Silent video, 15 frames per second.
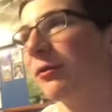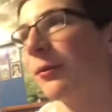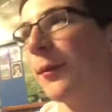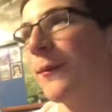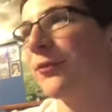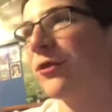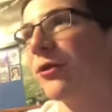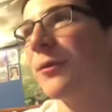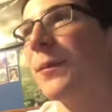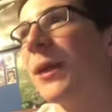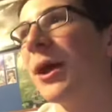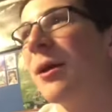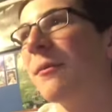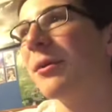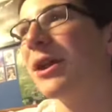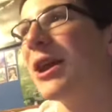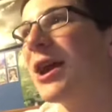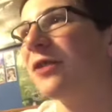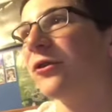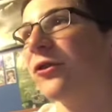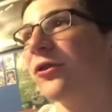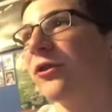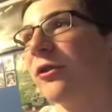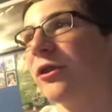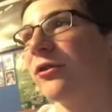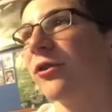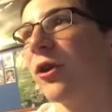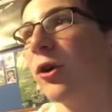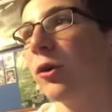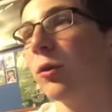from MSU. But he has a series
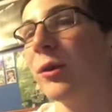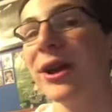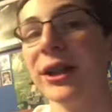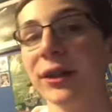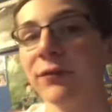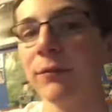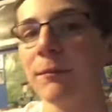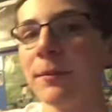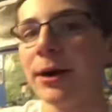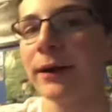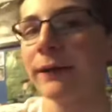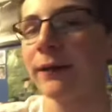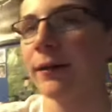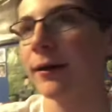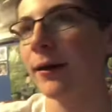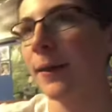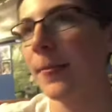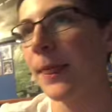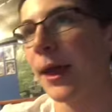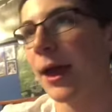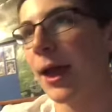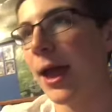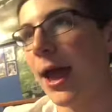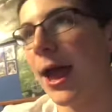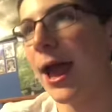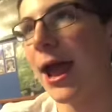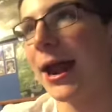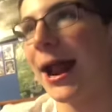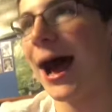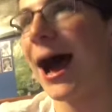called Wheel of Mutt.
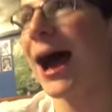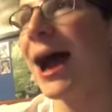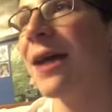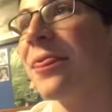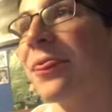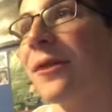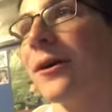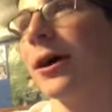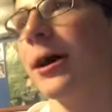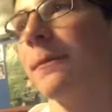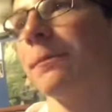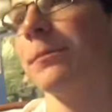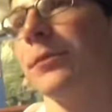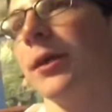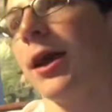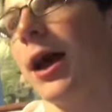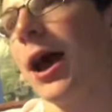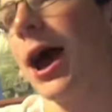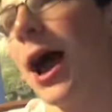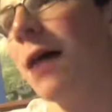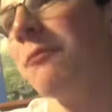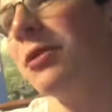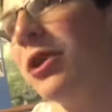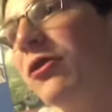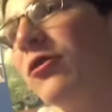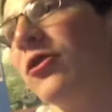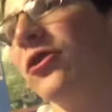And I thought, I'm going to do the